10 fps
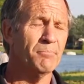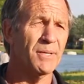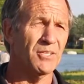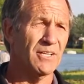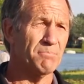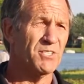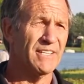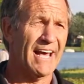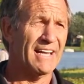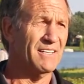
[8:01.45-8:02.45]
build up
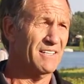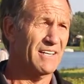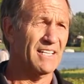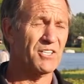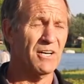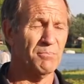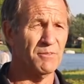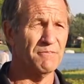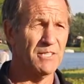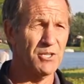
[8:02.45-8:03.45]
to that in the next
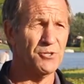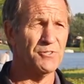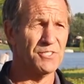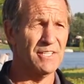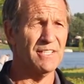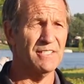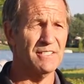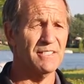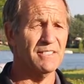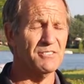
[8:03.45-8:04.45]
couple of years and
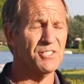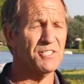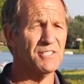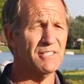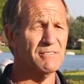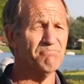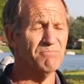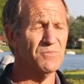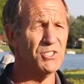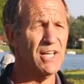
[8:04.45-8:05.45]
uh, just a uh,
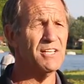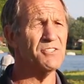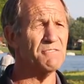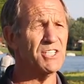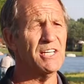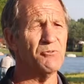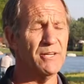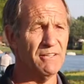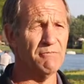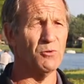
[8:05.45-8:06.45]
change of
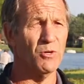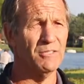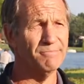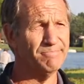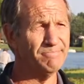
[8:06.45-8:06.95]
scenery, if you will.